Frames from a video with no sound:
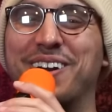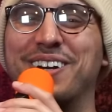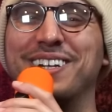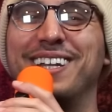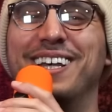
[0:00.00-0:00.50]

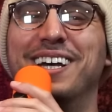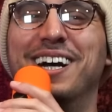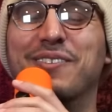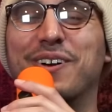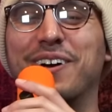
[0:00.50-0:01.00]
heard,
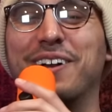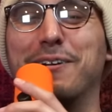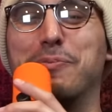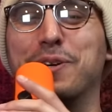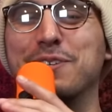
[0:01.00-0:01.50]
Frogan
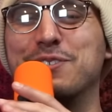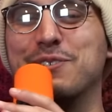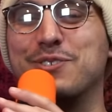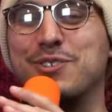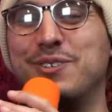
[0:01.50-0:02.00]
heard producer
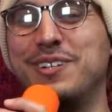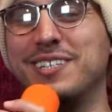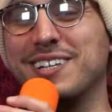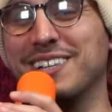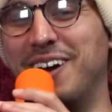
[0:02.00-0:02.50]

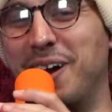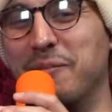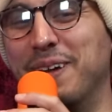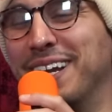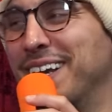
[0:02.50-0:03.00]
Scooty's
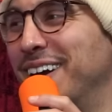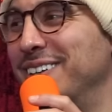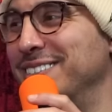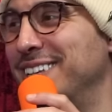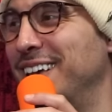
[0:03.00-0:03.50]
alarm and
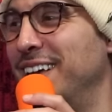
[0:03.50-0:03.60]
goes.